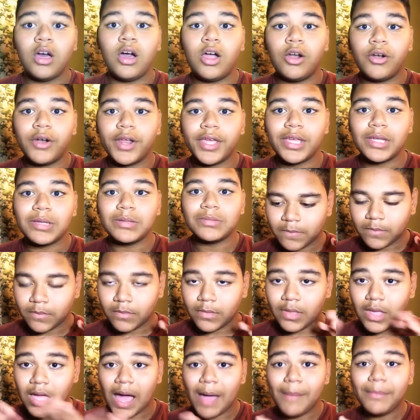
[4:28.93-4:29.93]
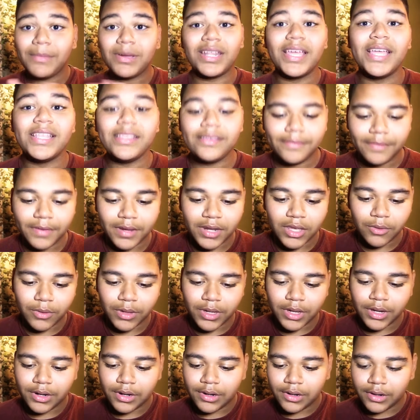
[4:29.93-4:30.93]
All right, I'm gonna end the video
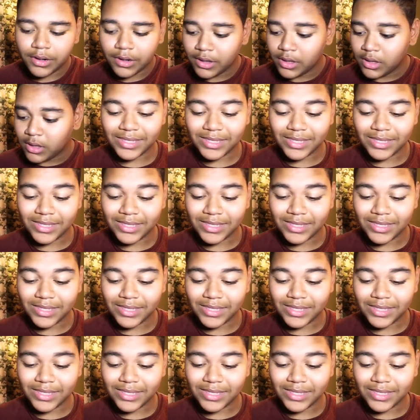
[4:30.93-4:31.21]
here.